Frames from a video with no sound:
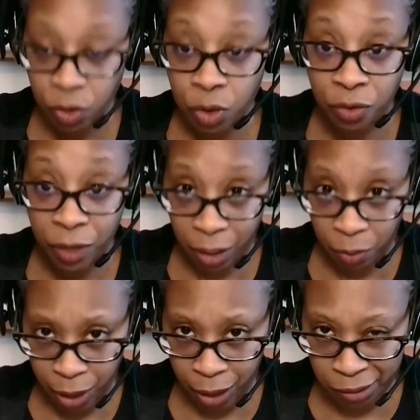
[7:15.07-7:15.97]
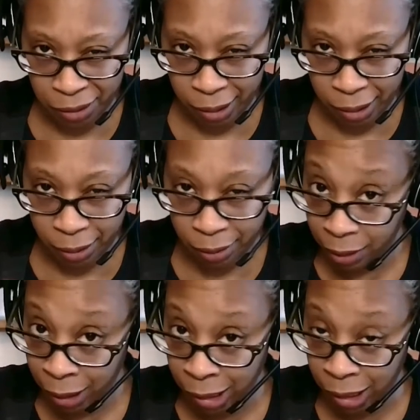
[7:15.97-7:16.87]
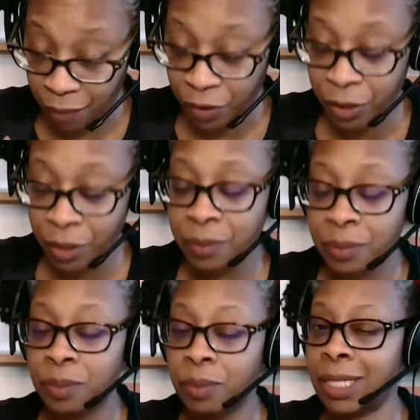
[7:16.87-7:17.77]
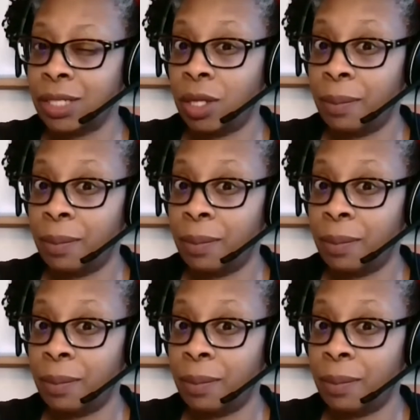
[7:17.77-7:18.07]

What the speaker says: You'll find out what color it is inside of here once I start